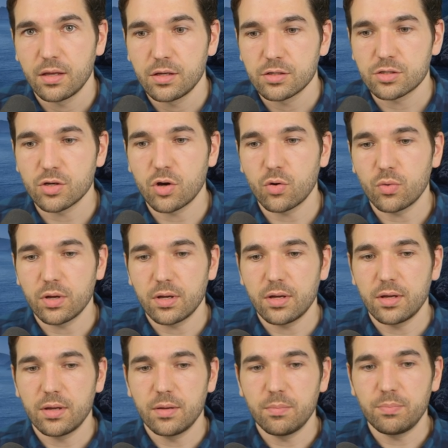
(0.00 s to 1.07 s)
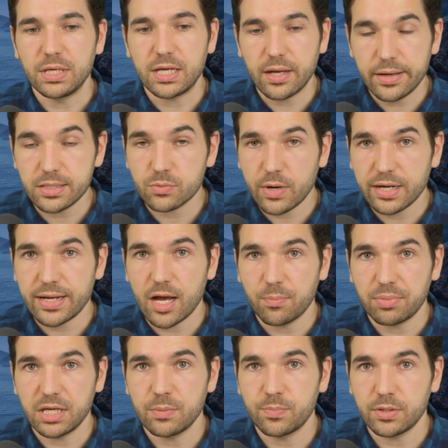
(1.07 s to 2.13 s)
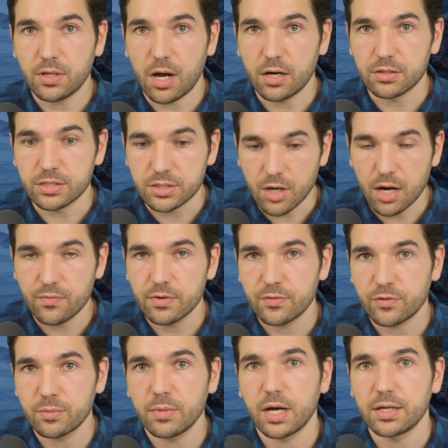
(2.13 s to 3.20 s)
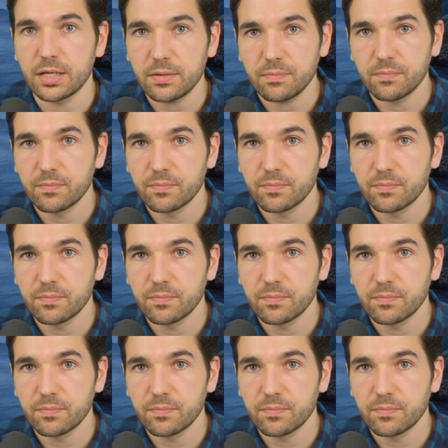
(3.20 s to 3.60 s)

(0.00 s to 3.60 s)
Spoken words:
So because right now people are starving for money,